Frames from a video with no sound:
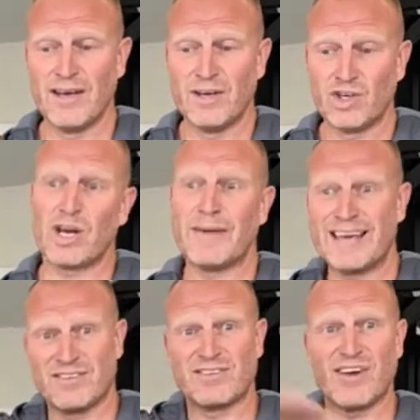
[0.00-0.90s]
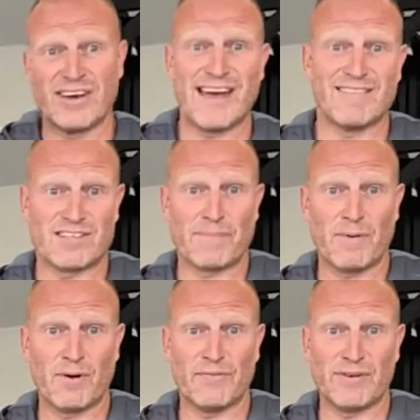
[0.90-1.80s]
you're going to be hitting certain areas of
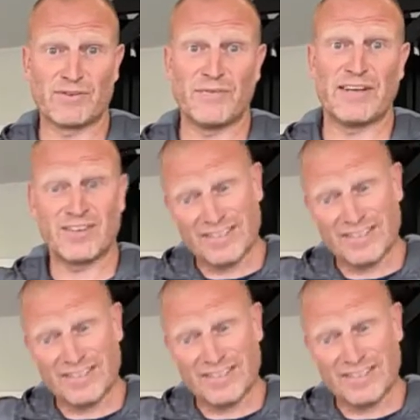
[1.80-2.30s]
component of physical fitness